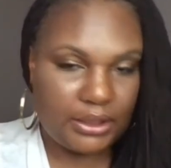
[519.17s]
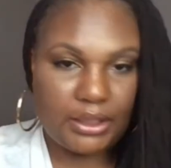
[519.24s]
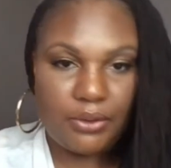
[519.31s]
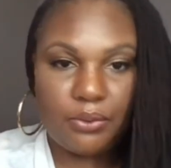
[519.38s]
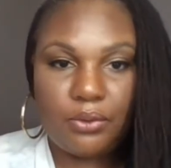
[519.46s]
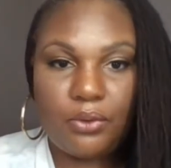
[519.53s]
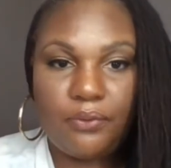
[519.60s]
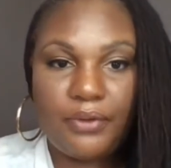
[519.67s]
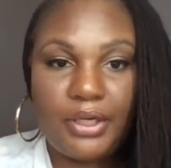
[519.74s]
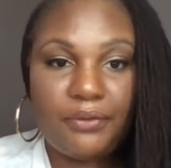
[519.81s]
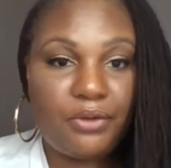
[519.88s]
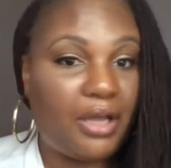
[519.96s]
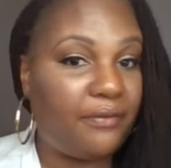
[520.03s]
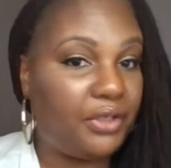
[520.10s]
I don't know if
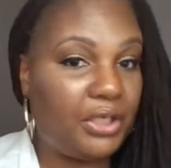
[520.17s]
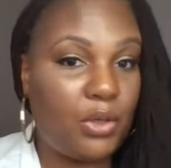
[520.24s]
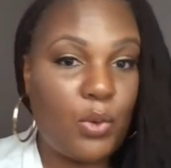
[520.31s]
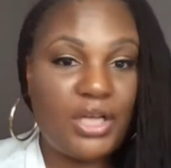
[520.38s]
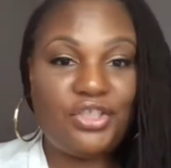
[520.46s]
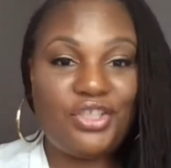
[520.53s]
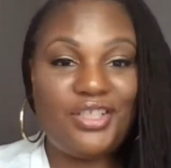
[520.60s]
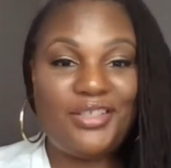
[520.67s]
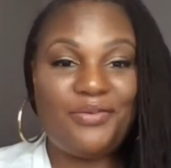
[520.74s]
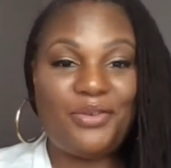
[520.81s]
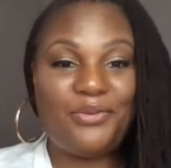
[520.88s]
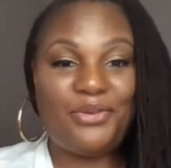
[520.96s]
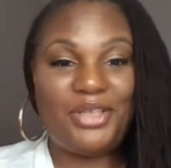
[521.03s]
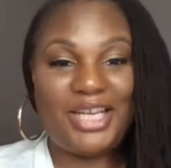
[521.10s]
you have any questions,
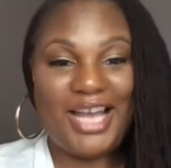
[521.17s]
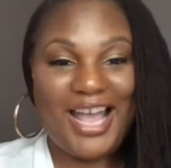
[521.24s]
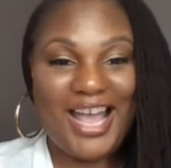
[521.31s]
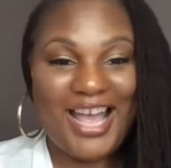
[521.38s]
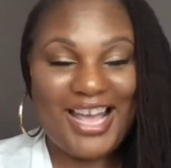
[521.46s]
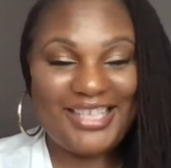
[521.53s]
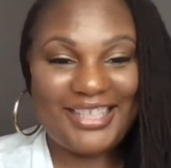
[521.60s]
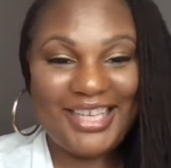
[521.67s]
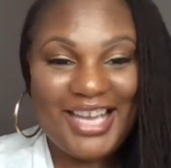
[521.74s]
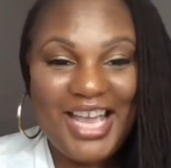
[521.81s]
feel free to ask.